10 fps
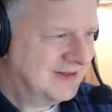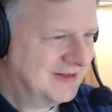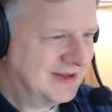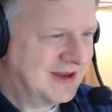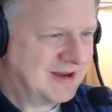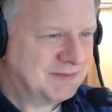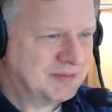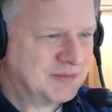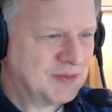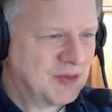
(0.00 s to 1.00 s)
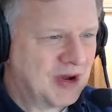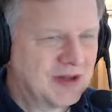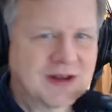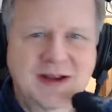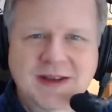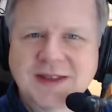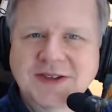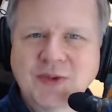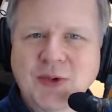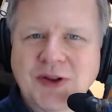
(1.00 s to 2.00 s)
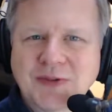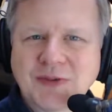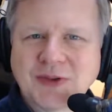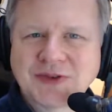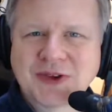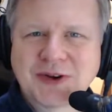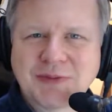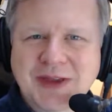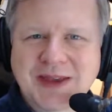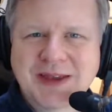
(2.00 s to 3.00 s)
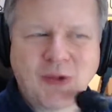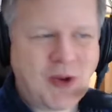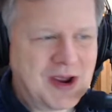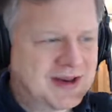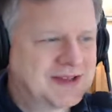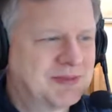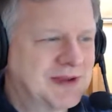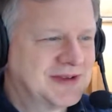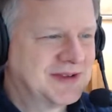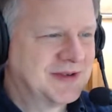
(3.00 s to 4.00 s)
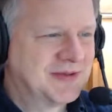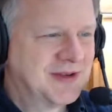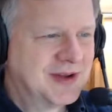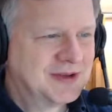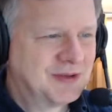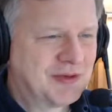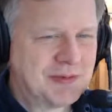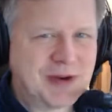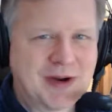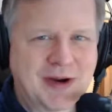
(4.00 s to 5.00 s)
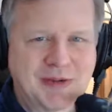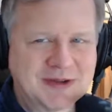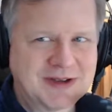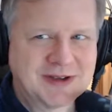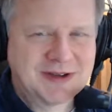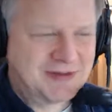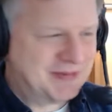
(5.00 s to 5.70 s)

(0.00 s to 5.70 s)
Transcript: Yeah. Well, this one was going to be quite expensive to repair. We'll tell you about